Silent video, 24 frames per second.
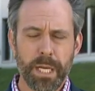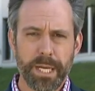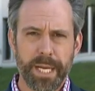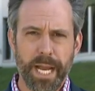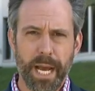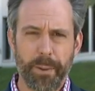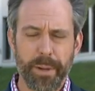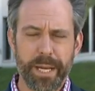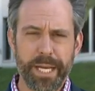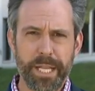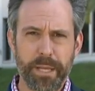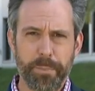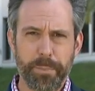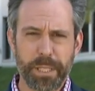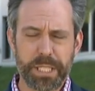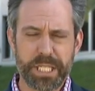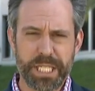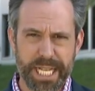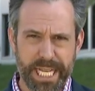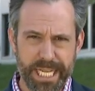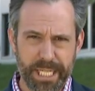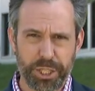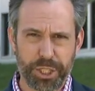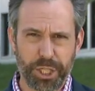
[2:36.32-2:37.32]
Now, in the
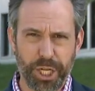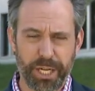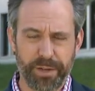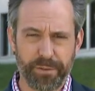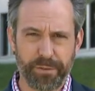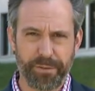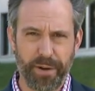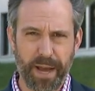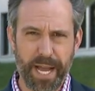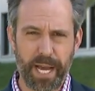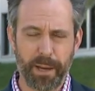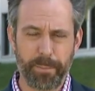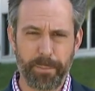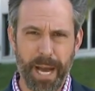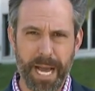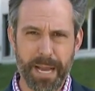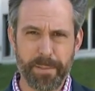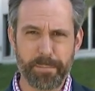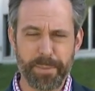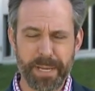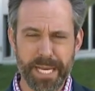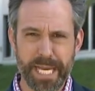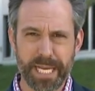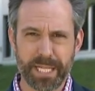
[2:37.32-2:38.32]
petition filed by
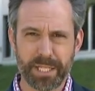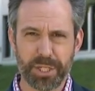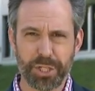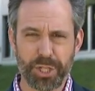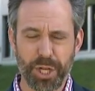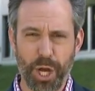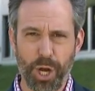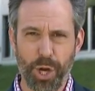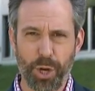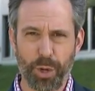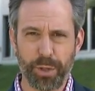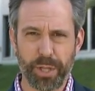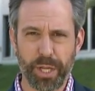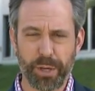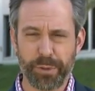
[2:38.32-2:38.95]
BSO,